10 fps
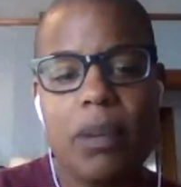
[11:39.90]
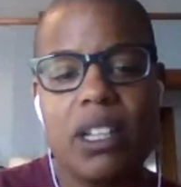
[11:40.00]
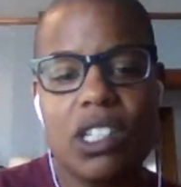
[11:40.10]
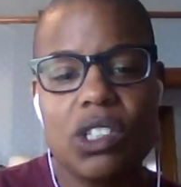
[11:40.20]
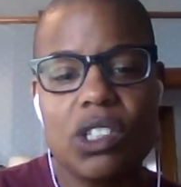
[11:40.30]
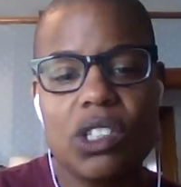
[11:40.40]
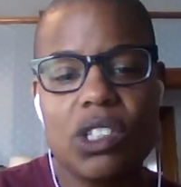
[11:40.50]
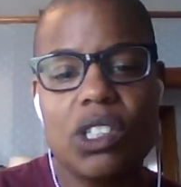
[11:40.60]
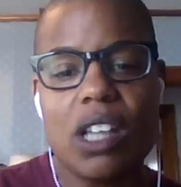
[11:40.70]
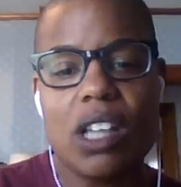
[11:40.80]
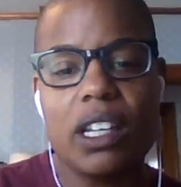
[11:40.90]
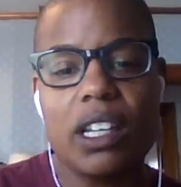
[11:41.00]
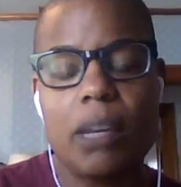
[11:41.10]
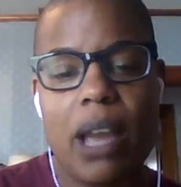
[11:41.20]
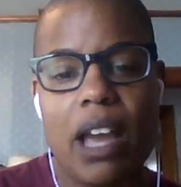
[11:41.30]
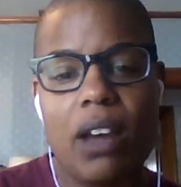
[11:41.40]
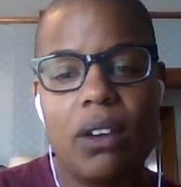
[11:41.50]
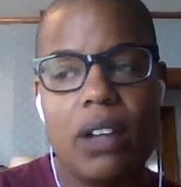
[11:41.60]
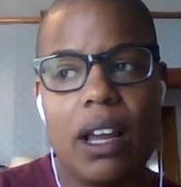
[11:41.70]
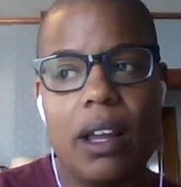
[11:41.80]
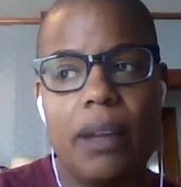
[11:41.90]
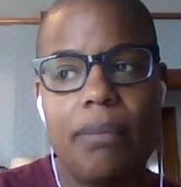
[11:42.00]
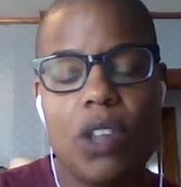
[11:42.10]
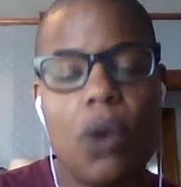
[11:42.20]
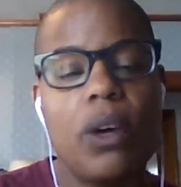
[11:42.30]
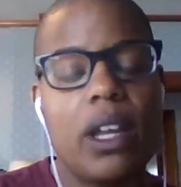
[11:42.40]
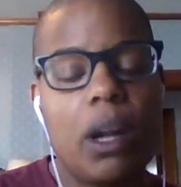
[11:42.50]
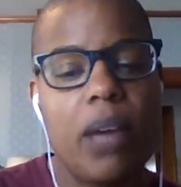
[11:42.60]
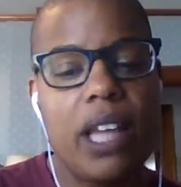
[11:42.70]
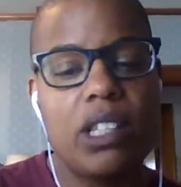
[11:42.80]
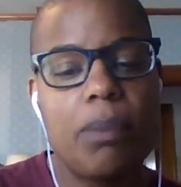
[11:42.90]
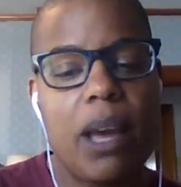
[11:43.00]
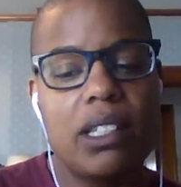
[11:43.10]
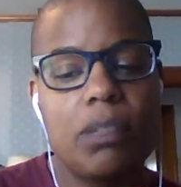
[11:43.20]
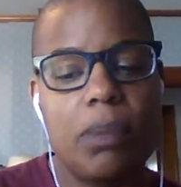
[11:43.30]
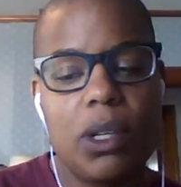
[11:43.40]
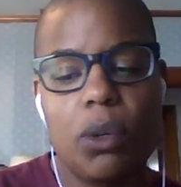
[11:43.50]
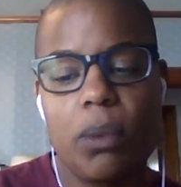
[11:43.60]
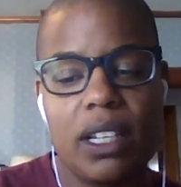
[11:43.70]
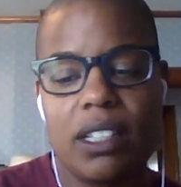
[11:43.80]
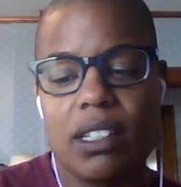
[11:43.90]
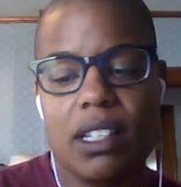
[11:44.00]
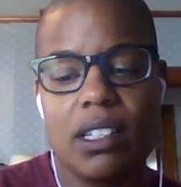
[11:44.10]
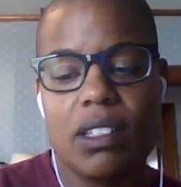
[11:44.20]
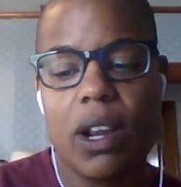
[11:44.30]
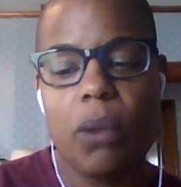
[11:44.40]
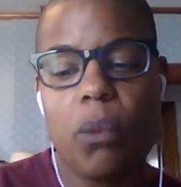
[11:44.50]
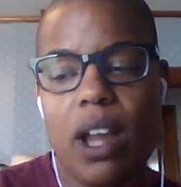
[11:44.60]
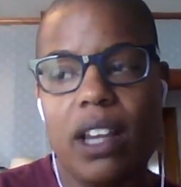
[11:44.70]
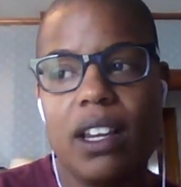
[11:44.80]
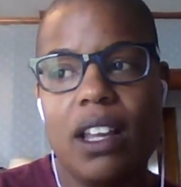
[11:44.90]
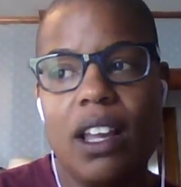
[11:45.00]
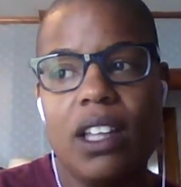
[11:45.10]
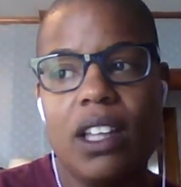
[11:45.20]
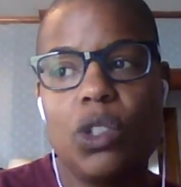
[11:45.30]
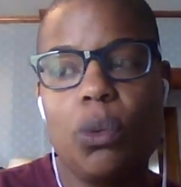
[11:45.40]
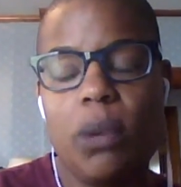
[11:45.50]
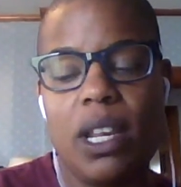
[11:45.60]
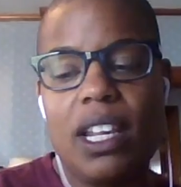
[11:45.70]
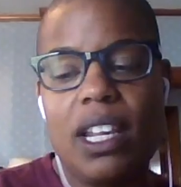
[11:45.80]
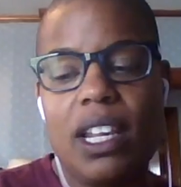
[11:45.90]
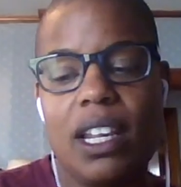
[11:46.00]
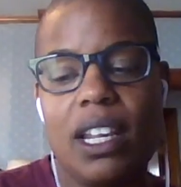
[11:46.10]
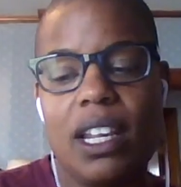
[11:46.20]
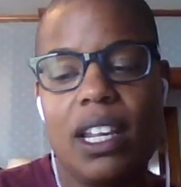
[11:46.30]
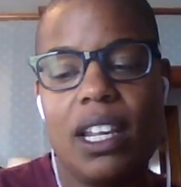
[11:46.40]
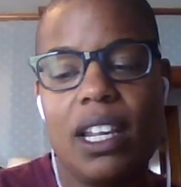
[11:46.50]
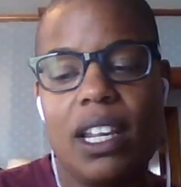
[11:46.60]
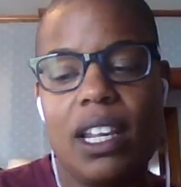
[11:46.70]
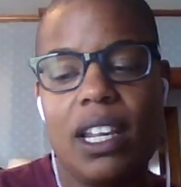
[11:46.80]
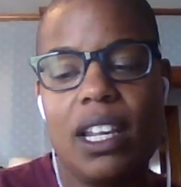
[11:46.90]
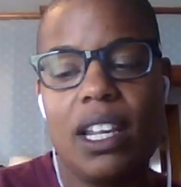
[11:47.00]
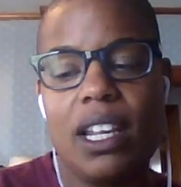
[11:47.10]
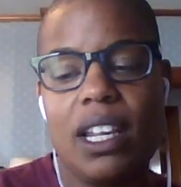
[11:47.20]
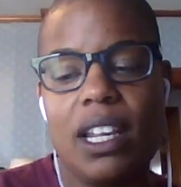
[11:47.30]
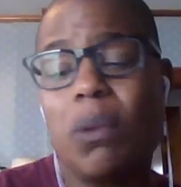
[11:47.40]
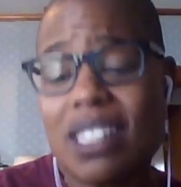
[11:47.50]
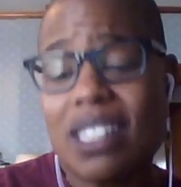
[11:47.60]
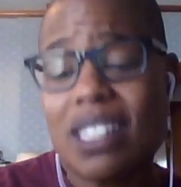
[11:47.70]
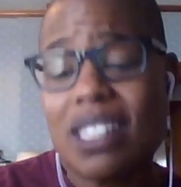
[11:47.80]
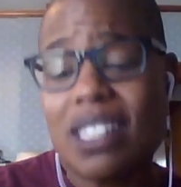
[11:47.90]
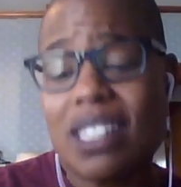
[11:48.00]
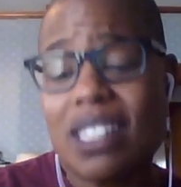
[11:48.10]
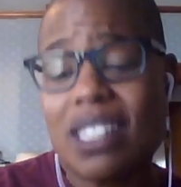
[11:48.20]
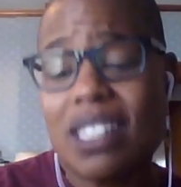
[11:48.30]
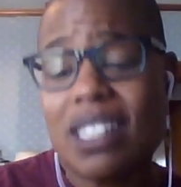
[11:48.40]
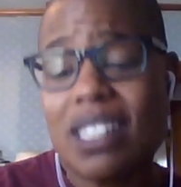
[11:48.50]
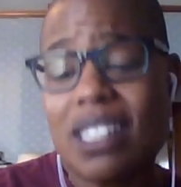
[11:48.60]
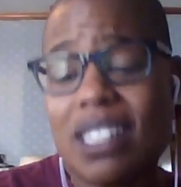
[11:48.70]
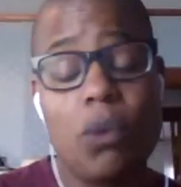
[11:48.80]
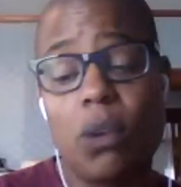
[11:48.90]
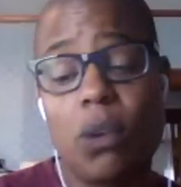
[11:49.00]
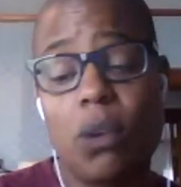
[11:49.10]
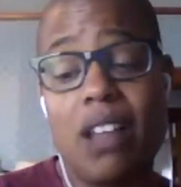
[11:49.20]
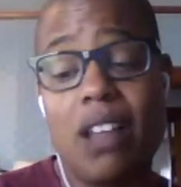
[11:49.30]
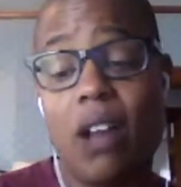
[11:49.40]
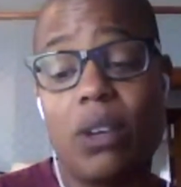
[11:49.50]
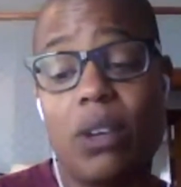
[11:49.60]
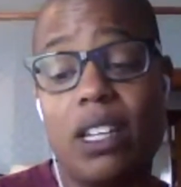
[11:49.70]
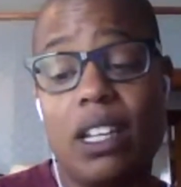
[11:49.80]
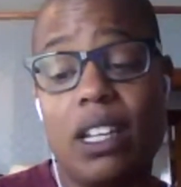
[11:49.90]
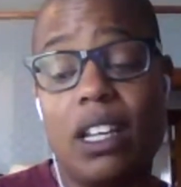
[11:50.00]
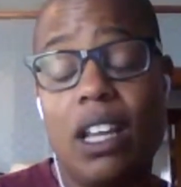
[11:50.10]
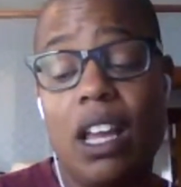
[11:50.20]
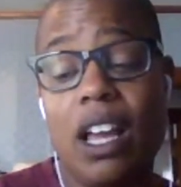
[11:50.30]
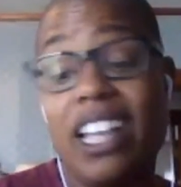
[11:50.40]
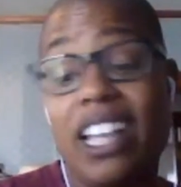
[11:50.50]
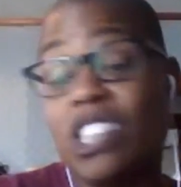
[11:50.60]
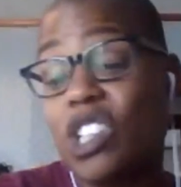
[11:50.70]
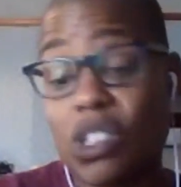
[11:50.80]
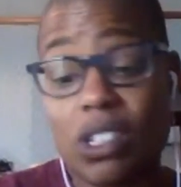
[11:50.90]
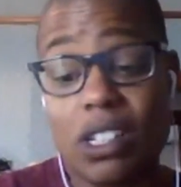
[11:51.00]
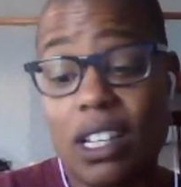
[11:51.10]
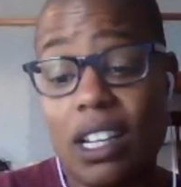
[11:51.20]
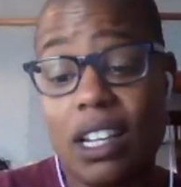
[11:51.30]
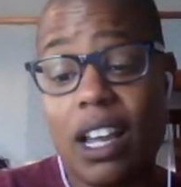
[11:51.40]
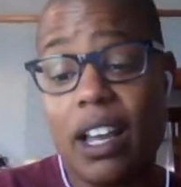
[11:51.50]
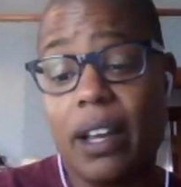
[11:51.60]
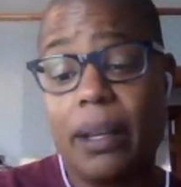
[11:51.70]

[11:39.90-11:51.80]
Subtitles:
essentially she's talking about don't let our blind spots be your weaknesses. All right, what are we missing? Who's not represented? What are we not reading intentionally?